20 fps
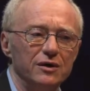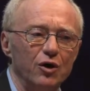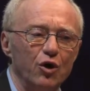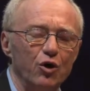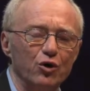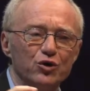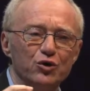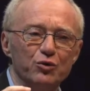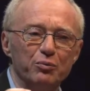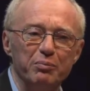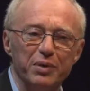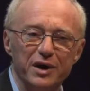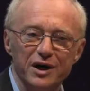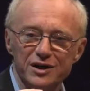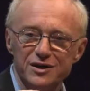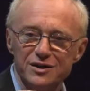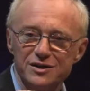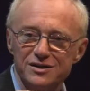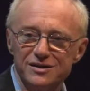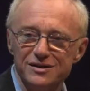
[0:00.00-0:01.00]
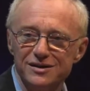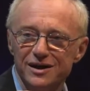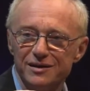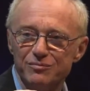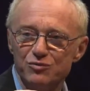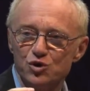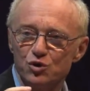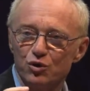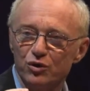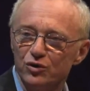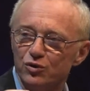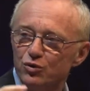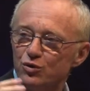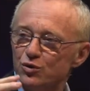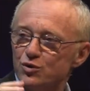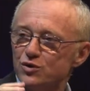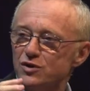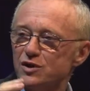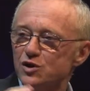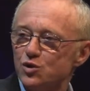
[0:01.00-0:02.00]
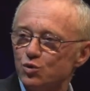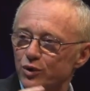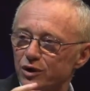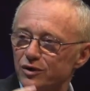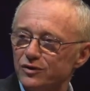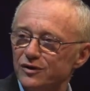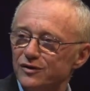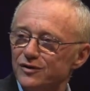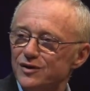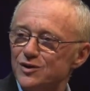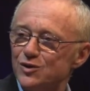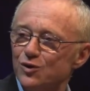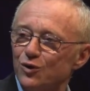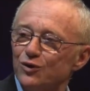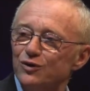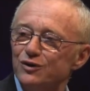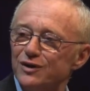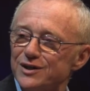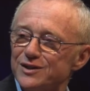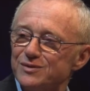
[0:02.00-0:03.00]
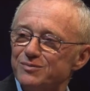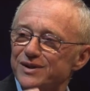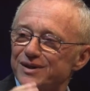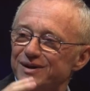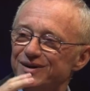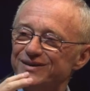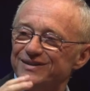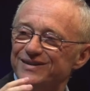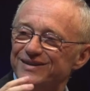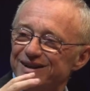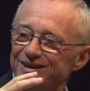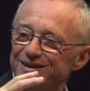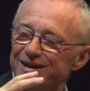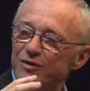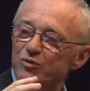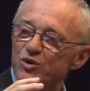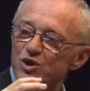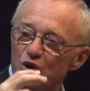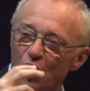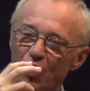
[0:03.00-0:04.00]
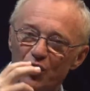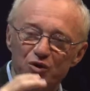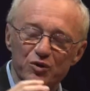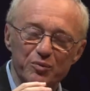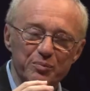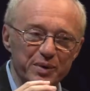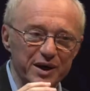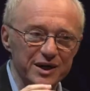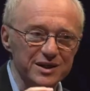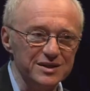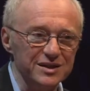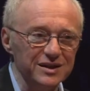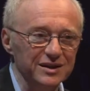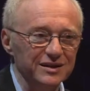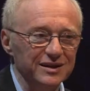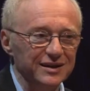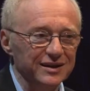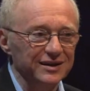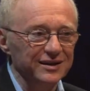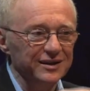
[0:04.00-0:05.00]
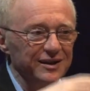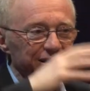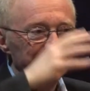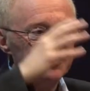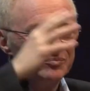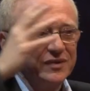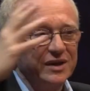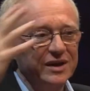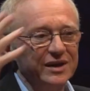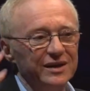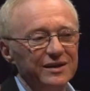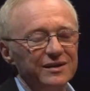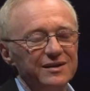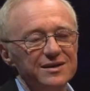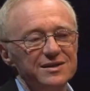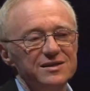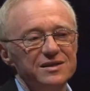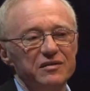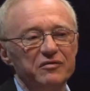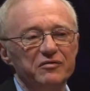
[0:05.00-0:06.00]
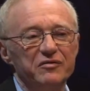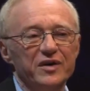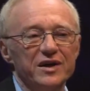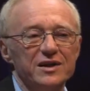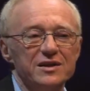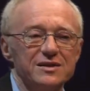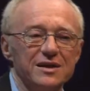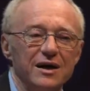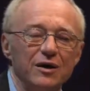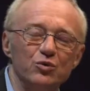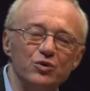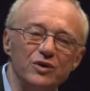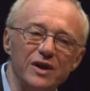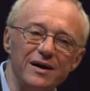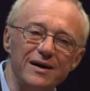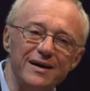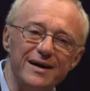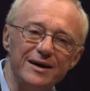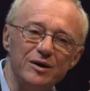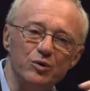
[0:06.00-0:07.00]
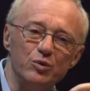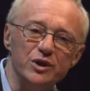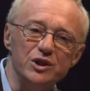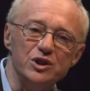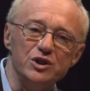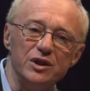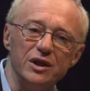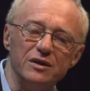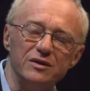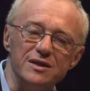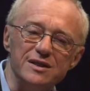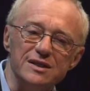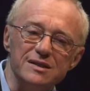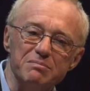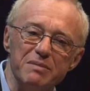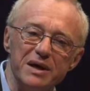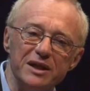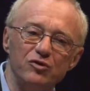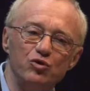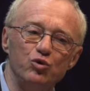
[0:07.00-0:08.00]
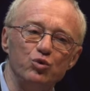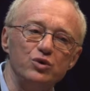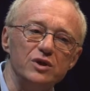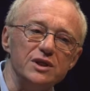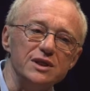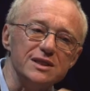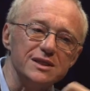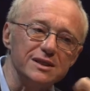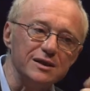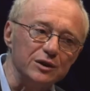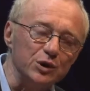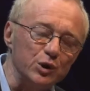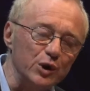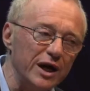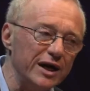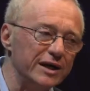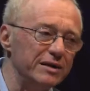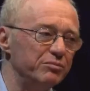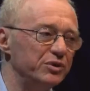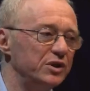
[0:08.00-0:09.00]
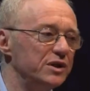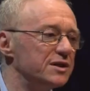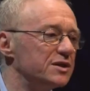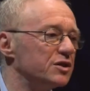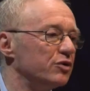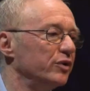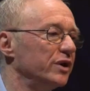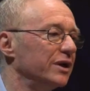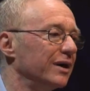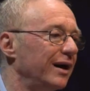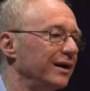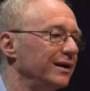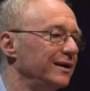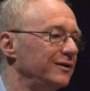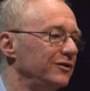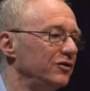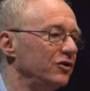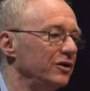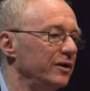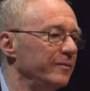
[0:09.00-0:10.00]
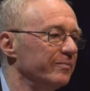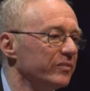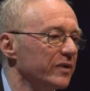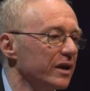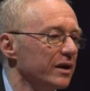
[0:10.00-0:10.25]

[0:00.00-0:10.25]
occupies, I'm sorry to use this word in this context, the, the language occupies in, in, in these events, how the language that is meant to describe this reality